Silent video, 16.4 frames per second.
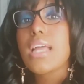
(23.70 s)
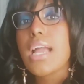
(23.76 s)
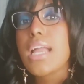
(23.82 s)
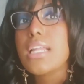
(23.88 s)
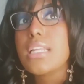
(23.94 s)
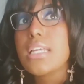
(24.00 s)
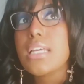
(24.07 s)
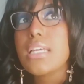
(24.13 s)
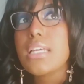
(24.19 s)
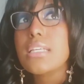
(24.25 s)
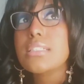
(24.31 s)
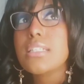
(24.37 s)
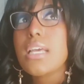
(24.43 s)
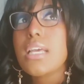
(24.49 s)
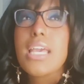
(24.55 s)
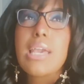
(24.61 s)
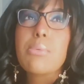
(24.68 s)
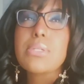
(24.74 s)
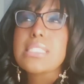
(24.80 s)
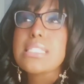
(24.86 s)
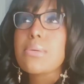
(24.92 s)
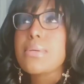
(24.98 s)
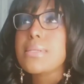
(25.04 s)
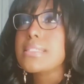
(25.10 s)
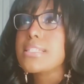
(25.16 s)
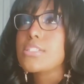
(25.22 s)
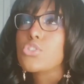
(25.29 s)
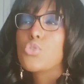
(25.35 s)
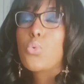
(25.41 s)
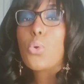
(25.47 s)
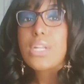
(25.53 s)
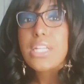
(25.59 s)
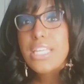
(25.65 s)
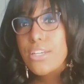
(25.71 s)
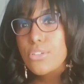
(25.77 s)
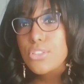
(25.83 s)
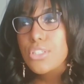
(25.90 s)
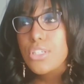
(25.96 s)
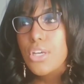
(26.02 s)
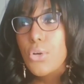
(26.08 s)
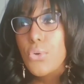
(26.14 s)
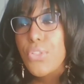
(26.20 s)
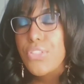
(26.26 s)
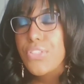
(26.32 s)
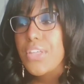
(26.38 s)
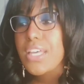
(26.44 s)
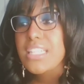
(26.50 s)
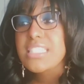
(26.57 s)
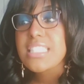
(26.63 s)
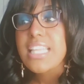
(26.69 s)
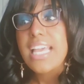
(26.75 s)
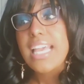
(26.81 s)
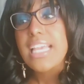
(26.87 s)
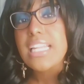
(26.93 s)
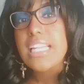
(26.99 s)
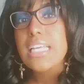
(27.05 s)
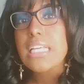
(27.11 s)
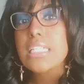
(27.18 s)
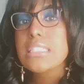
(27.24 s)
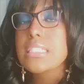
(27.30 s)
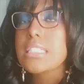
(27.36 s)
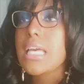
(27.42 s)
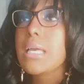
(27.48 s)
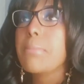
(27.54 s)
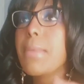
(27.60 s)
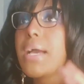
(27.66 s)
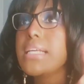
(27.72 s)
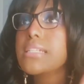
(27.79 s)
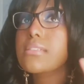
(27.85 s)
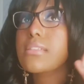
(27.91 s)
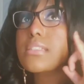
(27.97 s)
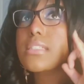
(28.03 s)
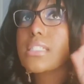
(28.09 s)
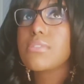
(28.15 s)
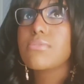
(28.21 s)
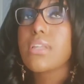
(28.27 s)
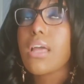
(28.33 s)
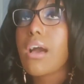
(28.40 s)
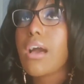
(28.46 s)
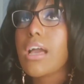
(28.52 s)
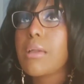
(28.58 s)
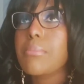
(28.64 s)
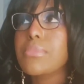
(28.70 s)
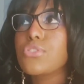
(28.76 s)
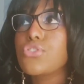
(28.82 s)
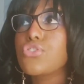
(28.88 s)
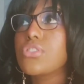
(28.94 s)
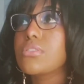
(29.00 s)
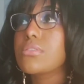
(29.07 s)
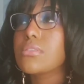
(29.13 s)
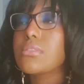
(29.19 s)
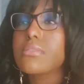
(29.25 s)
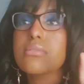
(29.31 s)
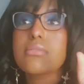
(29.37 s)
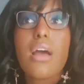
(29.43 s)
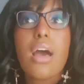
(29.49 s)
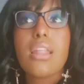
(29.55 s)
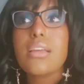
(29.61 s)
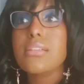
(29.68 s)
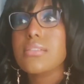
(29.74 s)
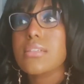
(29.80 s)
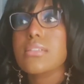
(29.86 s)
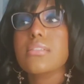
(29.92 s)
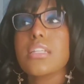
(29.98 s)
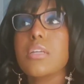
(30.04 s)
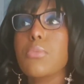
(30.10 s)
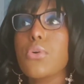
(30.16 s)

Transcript: the 90s, and when someone says 20 years ago, they think it's the 80s? Like, my sense of time just does not exist